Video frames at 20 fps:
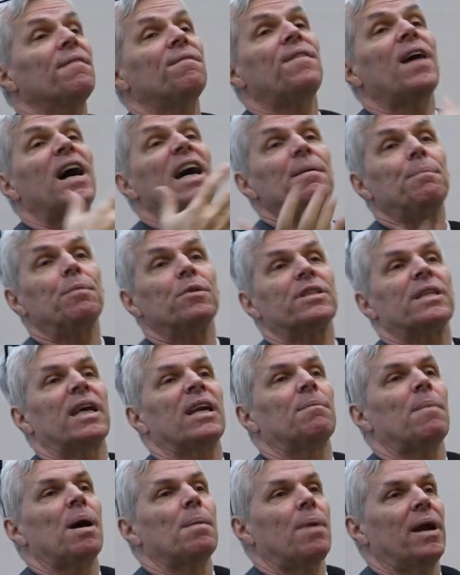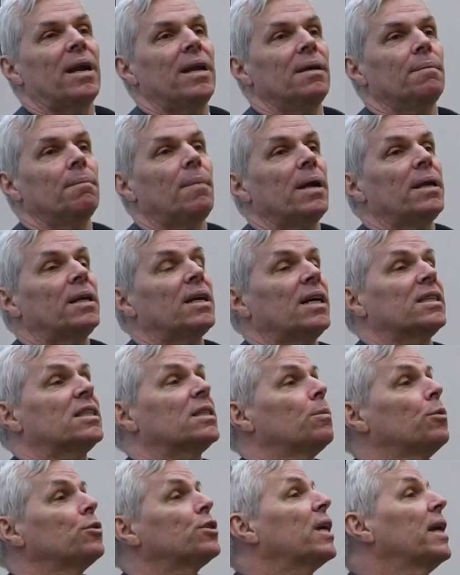5% of my
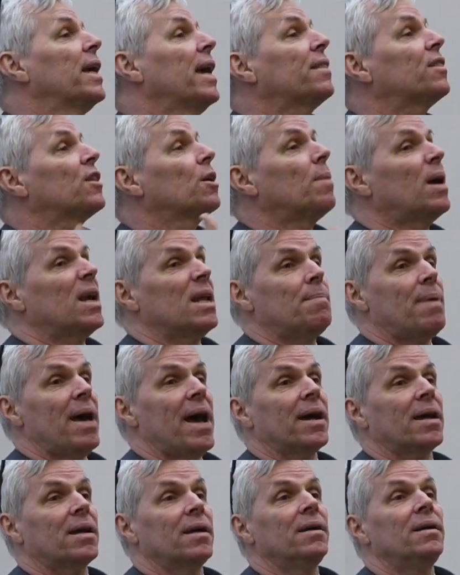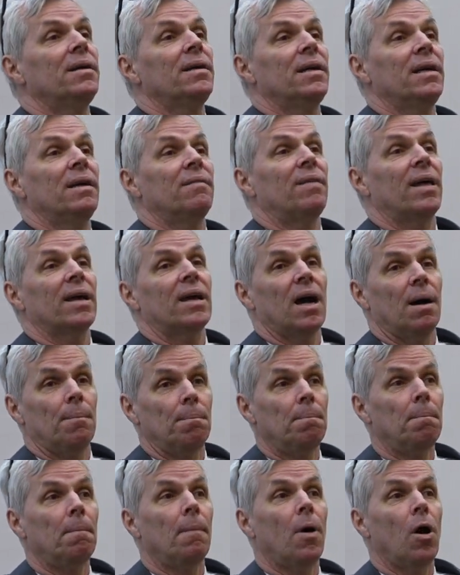customers can get their money back if they come
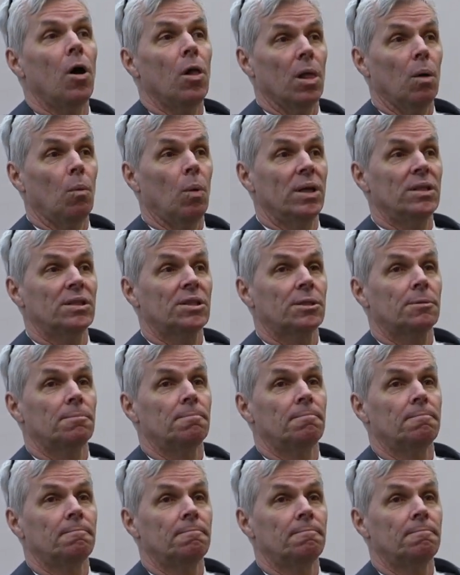all at once.